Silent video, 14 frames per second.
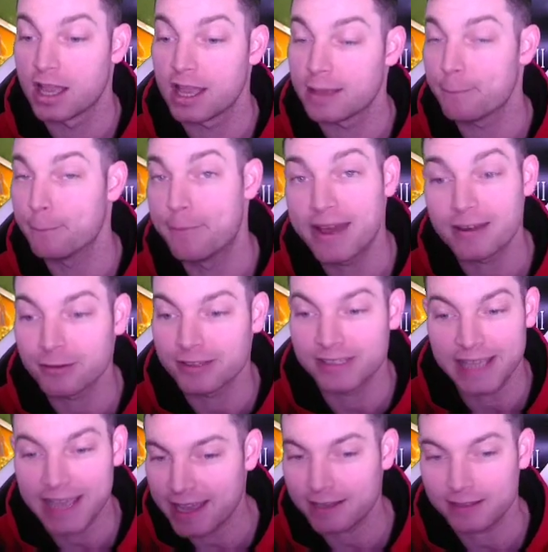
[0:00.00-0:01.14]
Better
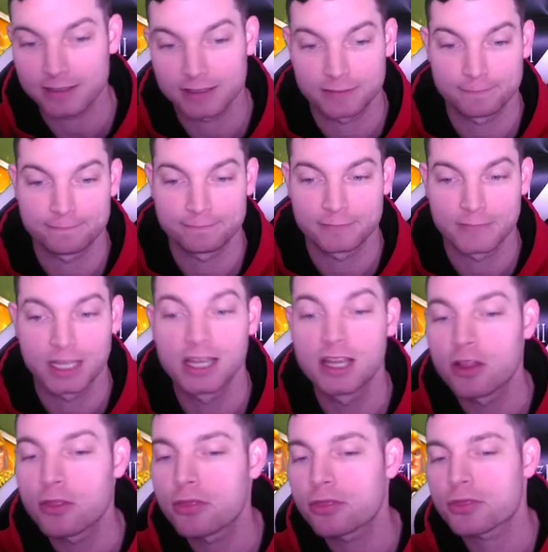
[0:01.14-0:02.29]
yet,
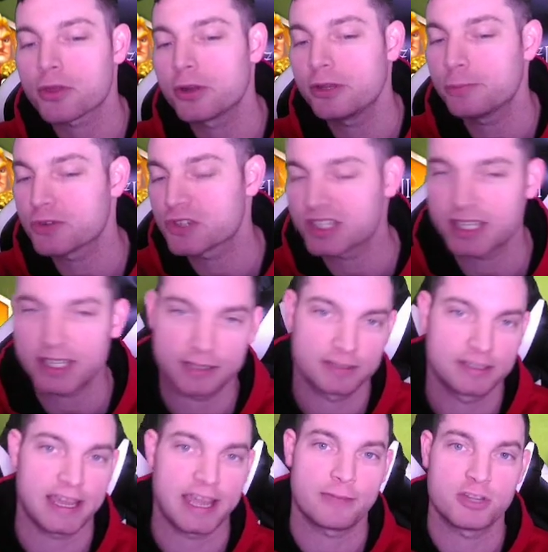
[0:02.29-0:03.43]
30%
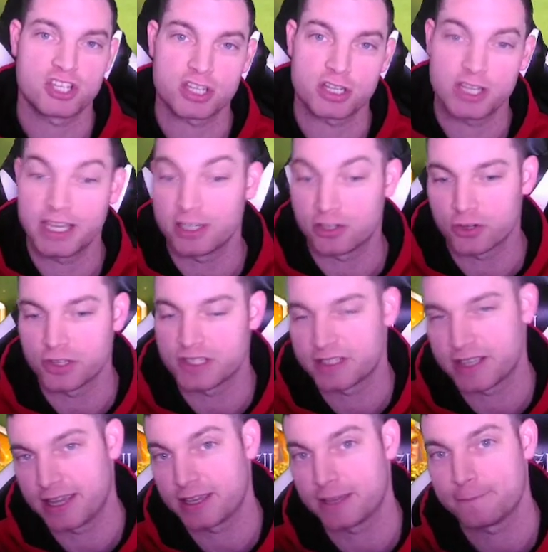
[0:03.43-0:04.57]
damage increase
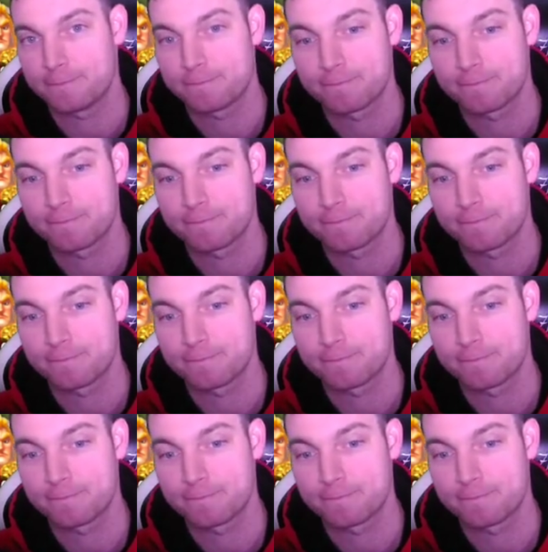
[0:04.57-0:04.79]
taken.